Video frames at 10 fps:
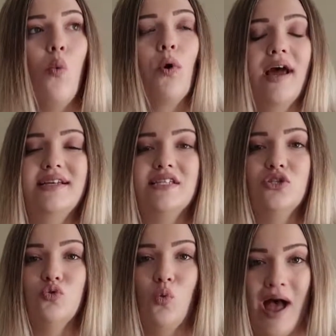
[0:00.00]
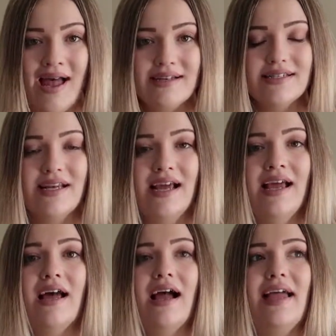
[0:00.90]
when I sweat,
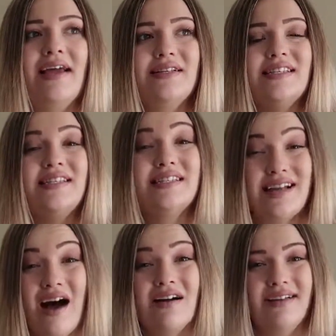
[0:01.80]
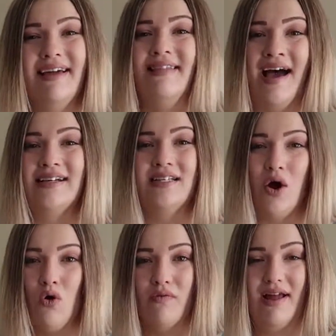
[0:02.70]
it stunk like that
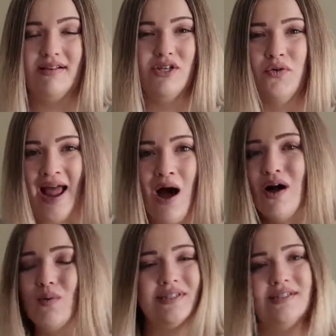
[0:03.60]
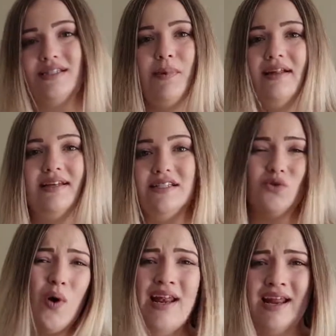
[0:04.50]
deodorant. So now I wasn't smelling
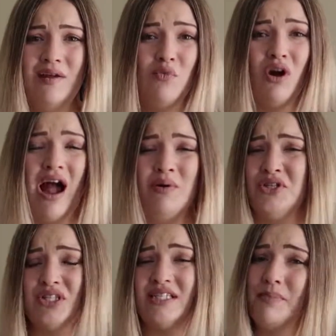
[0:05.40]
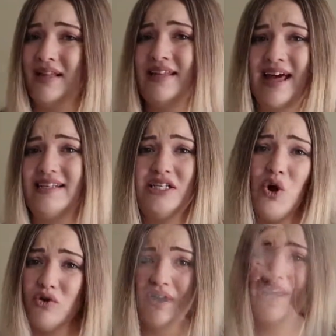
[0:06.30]
sweat anymore, I was just smelling that
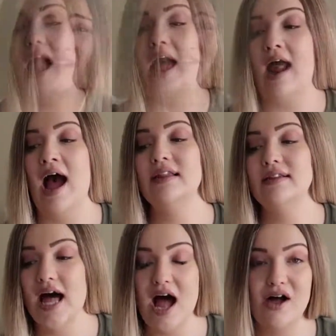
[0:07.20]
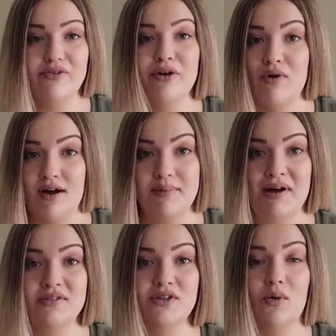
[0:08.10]
deodorant. And I love Rocky
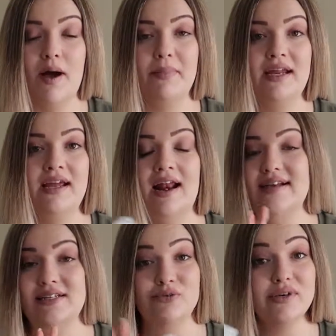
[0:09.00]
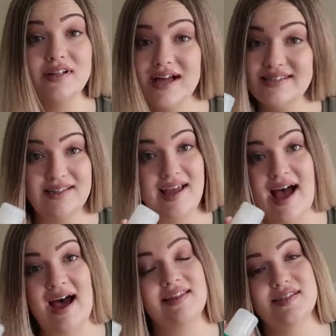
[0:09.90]
Mountain Soap Company, and I didn't realize that they
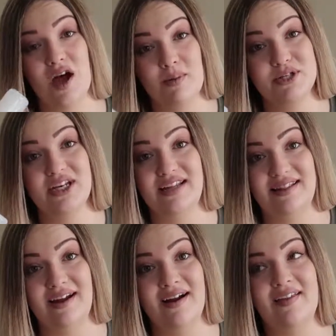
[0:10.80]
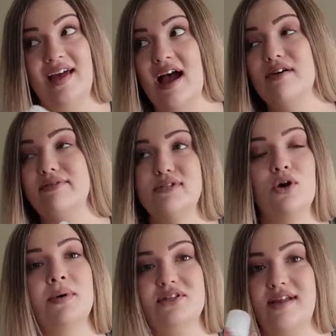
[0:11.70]
had this option in there. They have
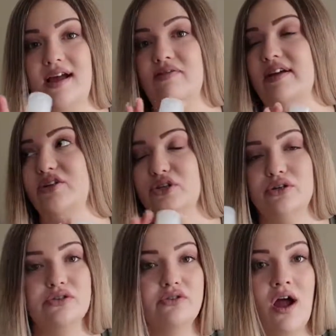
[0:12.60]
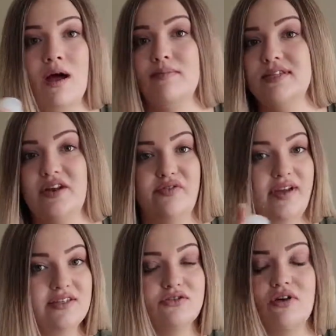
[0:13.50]
so much. They have like sugar scrubs and face